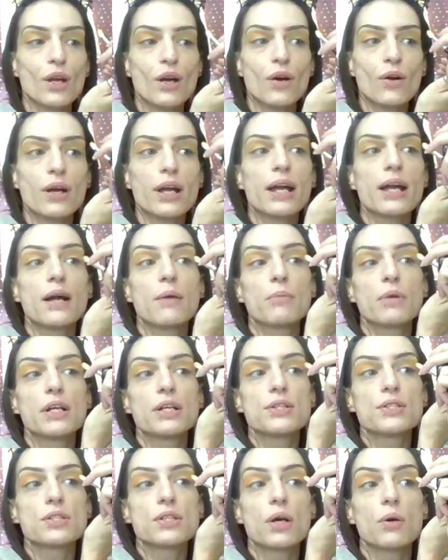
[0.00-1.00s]
Okay, I'm
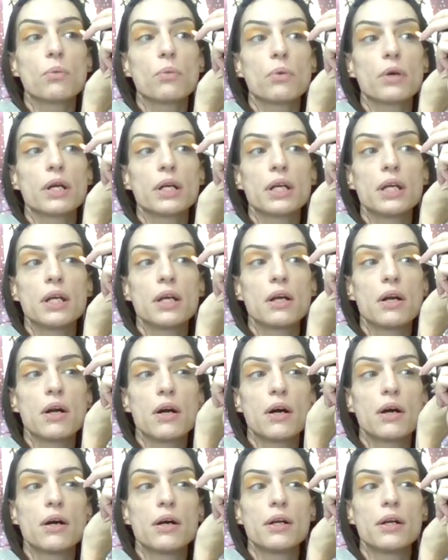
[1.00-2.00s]
going to start working
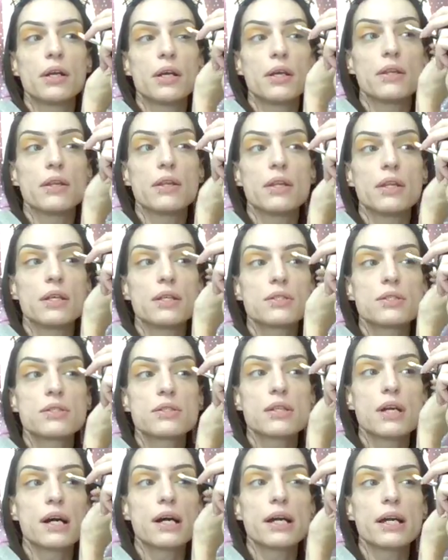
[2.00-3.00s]
on this
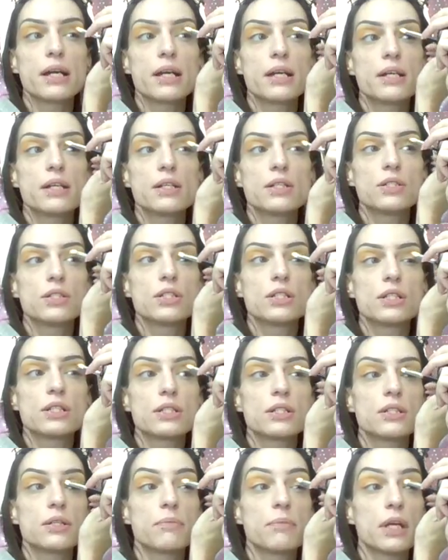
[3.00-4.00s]
side
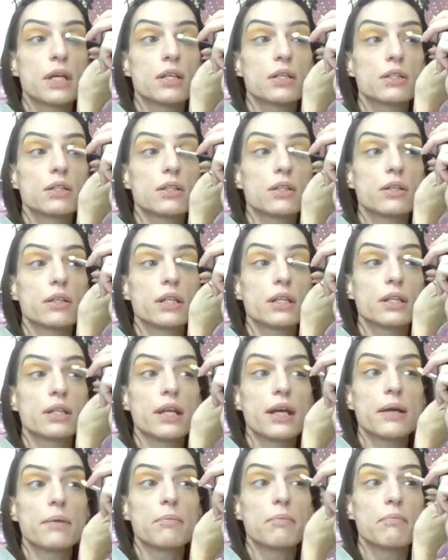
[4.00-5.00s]
just to make sure that
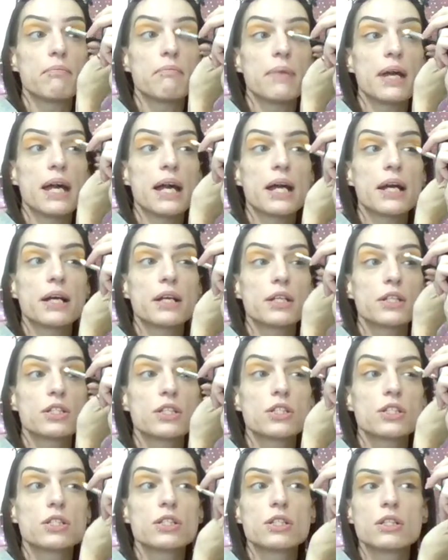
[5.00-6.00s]
they
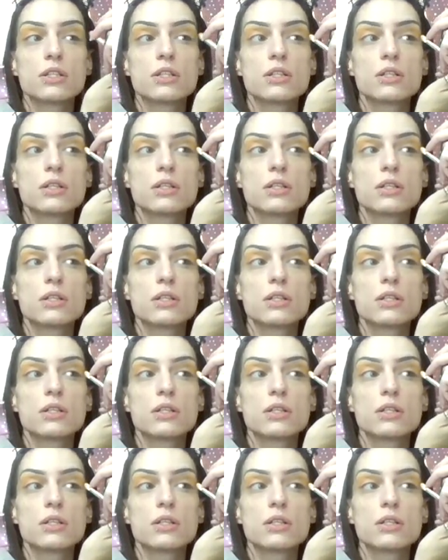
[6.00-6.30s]
match.